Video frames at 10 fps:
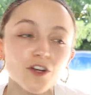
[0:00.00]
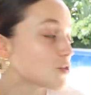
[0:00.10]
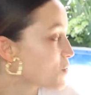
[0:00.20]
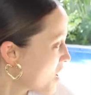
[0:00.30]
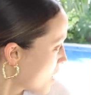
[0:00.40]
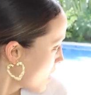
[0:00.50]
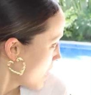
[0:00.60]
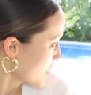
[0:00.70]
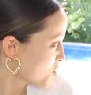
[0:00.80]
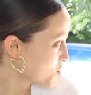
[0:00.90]
You
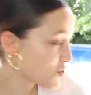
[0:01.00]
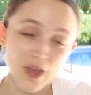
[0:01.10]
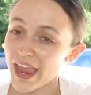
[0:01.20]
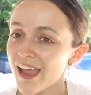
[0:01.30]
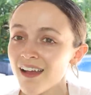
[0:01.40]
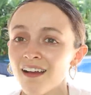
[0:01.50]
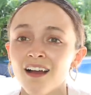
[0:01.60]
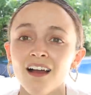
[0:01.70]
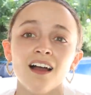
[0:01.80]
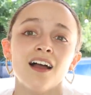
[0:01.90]
you you
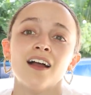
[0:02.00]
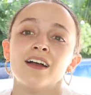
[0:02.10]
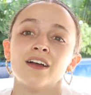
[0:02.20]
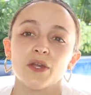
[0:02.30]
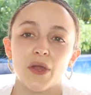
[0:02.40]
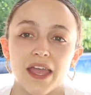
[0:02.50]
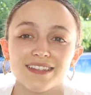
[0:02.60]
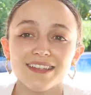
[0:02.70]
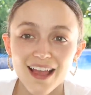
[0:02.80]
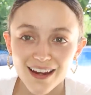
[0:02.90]
can't you
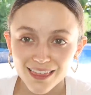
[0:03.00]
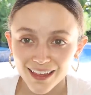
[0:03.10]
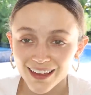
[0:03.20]
can't see anything.